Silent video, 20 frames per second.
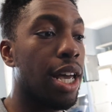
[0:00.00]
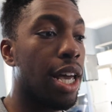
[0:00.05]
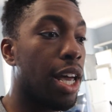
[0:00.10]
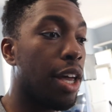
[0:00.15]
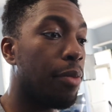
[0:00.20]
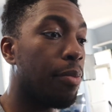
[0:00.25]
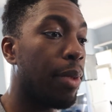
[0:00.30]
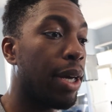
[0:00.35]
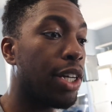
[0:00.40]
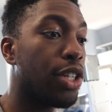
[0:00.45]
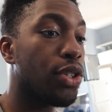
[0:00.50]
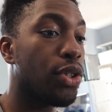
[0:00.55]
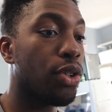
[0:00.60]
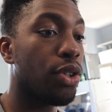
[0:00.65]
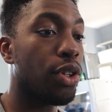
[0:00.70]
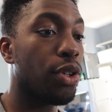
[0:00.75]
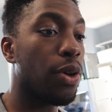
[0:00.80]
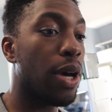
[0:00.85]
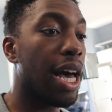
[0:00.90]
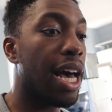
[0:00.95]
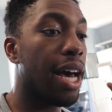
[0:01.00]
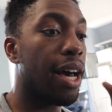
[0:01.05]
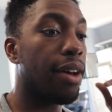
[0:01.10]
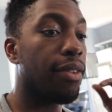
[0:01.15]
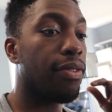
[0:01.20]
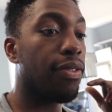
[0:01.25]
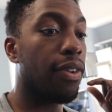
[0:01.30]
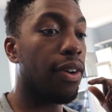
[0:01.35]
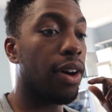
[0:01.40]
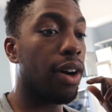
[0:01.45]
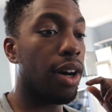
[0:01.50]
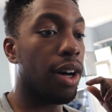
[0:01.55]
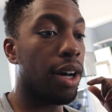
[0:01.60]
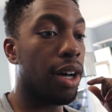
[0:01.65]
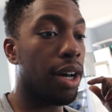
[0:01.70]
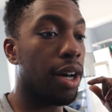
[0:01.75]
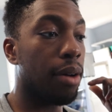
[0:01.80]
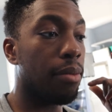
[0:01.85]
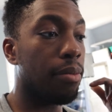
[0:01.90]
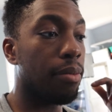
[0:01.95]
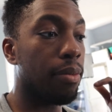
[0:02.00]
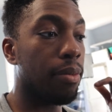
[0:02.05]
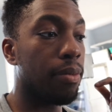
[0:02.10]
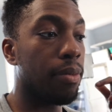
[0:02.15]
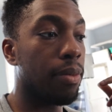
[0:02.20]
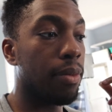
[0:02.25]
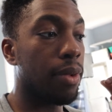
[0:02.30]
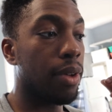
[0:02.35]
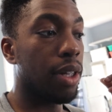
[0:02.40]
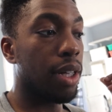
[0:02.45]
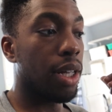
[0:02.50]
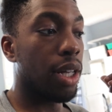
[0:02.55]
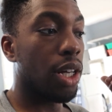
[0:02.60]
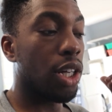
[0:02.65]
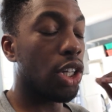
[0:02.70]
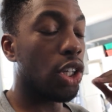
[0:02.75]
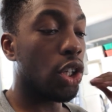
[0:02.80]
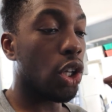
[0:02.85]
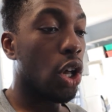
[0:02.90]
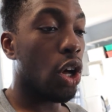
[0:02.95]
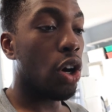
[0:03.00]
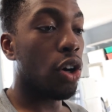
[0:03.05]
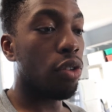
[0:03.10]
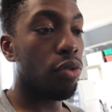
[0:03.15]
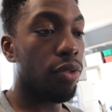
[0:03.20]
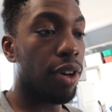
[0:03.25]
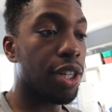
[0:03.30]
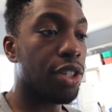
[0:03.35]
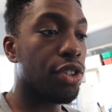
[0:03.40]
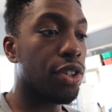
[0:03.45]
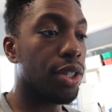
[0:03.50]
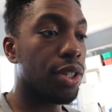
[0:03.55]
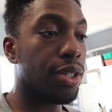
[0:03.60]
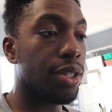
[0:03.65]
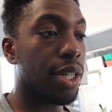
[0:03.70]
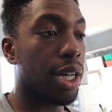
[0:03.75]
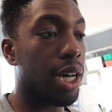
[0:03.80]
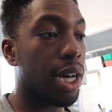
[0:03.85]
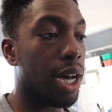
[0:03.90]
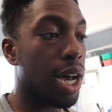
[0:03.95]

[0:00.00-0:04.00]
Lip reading: and make sure you have long wrenches.